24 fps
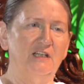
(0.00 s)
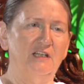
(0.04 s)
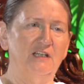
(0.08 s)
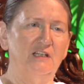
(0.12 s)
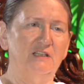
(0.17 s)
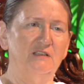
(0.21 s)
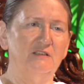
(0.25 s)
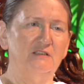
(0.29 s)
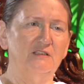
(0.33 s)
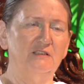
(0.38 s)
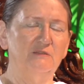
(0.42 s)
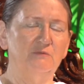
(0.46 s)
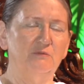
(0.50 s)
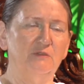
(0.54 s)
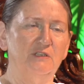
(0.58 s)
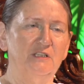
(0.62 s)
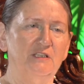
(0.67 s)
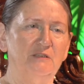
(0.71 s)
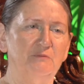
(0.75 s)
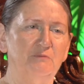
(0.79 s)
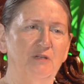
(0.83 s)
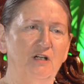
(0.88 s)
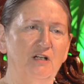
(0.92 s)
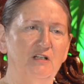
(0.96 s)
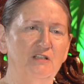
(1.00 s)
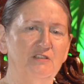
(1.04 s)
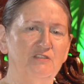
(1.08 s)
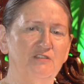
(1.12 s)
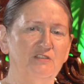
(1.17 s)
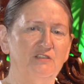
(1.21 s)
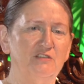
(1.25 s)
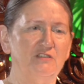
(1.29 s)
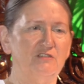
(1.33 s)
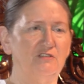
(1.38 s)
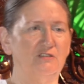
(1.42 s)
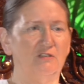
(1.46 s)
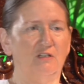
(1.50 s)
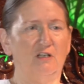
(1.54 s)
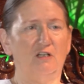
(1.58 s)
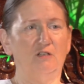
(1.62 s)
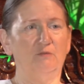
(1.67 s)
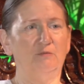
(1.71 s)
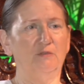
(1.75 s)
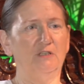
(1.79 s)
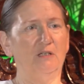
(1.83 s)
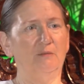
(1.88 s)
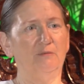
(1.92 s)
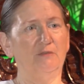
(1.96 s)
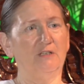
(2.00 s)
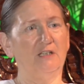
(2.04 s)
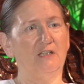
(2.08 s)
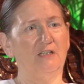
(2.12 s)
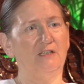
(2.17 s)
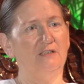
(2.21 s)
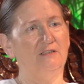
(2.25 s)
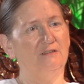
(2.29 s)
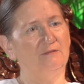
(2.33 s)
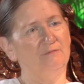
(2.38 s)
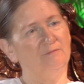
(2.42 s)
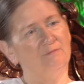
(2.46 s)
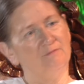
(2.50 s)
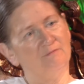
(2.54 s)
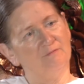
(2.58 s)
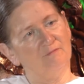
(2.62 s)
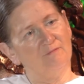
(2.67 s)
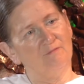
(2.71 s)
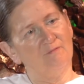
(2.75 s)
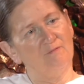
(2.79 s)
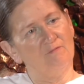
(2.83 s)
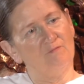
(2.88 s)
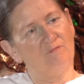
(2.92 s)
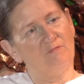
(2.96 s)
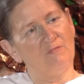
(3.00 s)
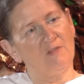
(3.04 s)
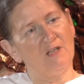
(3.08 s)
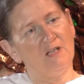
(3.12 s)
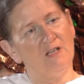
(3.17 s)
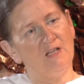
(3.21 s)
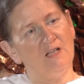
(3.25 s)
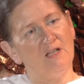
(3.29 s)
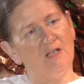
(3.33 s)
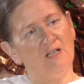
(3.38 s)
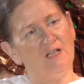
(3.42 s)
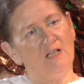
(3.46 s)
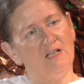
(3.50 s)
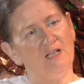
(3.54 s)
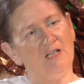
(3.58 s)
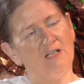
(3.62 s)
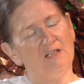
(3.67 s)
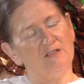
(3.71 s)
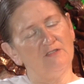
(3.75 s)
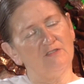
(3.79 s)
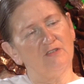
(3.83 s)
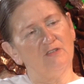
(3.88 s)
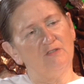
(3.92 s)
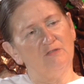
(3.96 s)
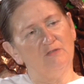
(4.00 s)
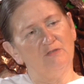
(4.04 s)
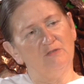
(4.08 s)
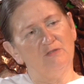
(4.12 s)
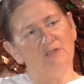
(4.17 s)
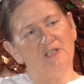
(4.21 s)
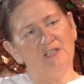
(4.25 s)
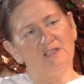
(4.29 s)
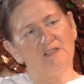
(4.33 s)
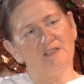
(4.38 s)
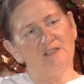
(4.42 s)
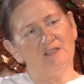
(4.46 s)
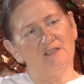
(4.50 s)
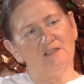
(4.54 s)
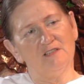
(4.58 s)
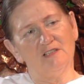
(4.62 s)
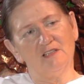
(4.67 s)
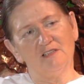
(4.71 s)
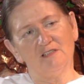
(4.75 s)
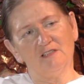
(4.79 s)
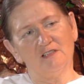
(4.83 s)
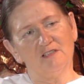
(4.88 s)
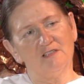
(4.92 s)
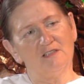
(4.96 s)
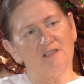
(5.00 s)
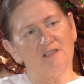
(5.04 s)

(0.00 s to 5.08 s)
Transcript: and when it passes, you open up again. And so that's a